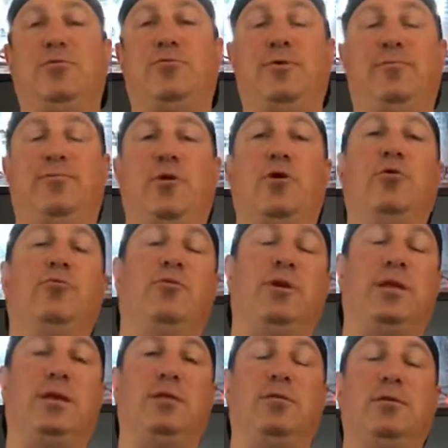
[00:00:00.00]
We've known what
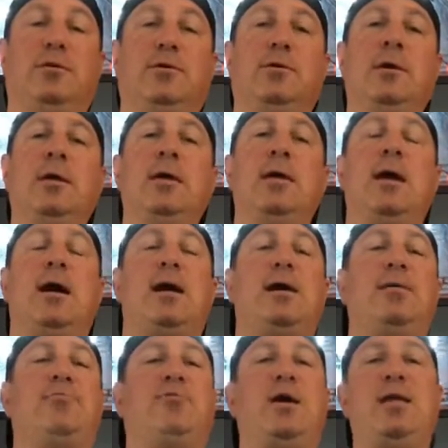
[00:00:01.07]
he can do.
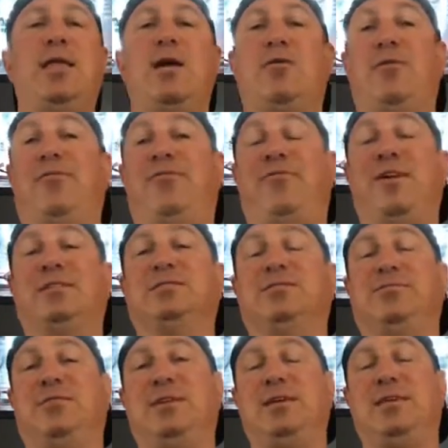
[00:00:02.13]
Right now,
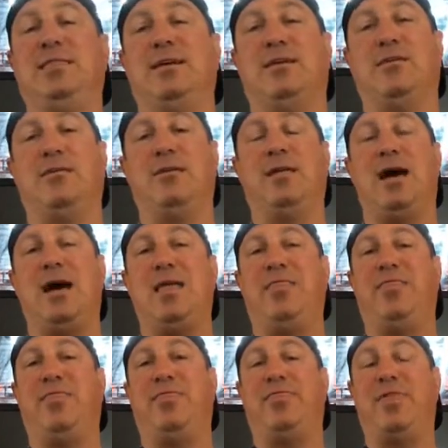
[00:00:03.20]
offensively, they're not
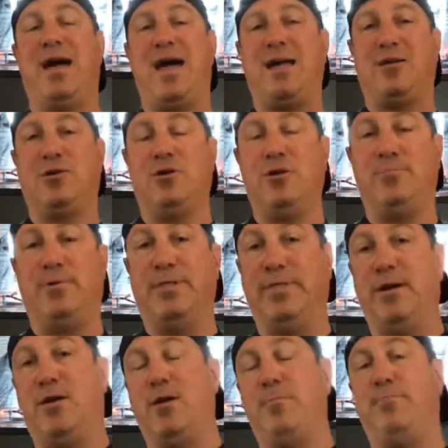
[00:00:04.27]
that good, but
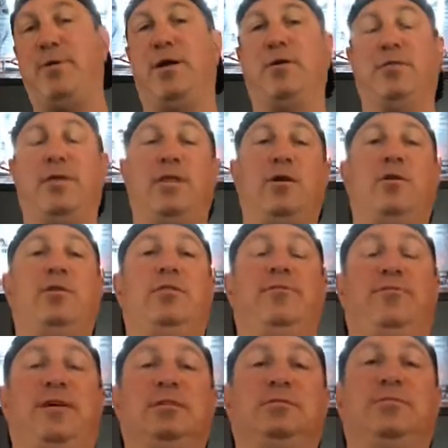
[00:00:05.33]
they are better than they are
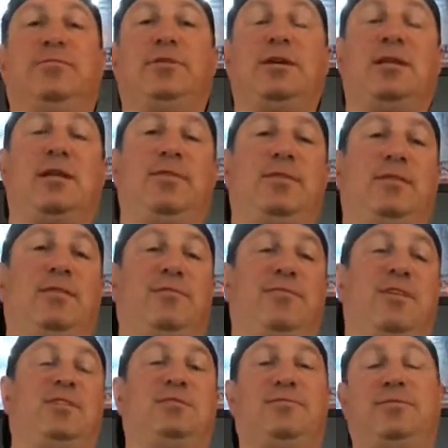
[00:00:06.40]
defensively. And I think
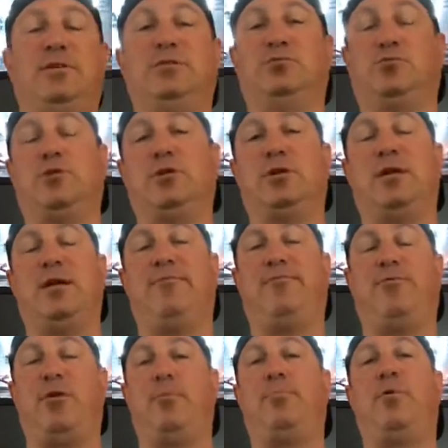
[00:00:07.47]
defensively is where they're going to
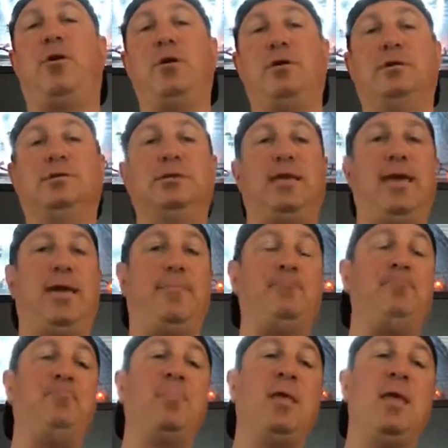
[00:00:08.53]
fall apart in this
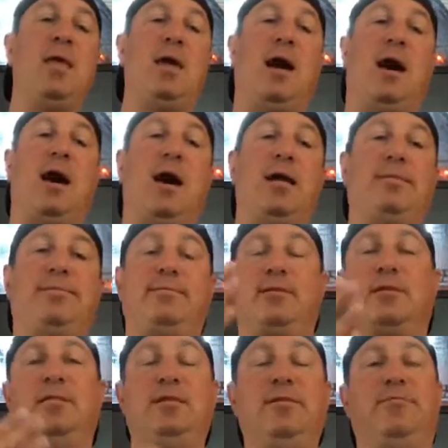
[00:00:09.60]
game.
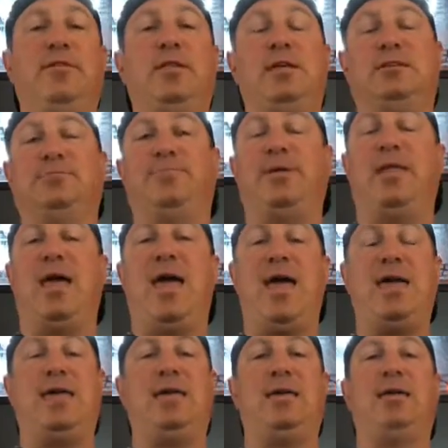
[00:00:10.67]
Cleveland has been
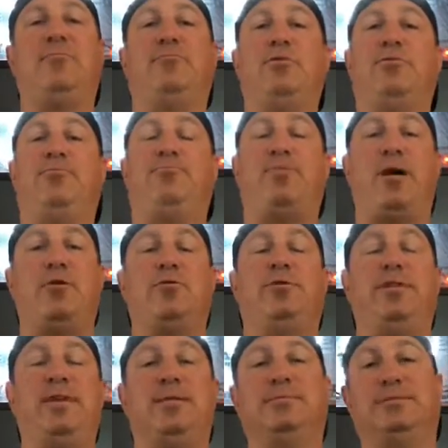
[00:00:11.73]
hanging in with better
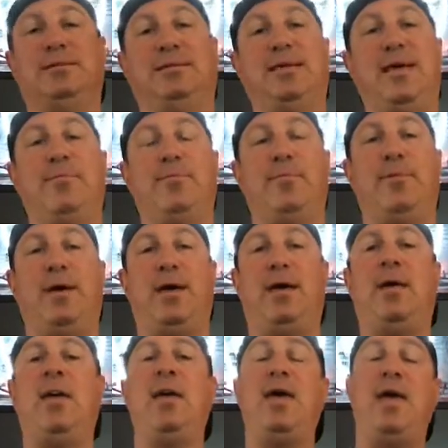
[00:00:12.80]
teams than Tampa
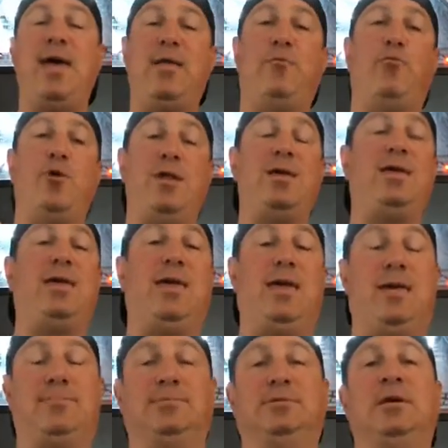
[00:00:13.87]
Bay and winning
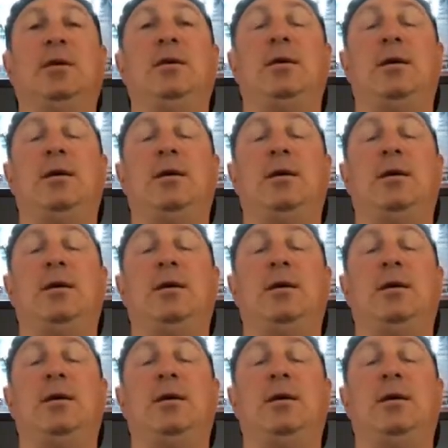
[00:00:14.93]
games.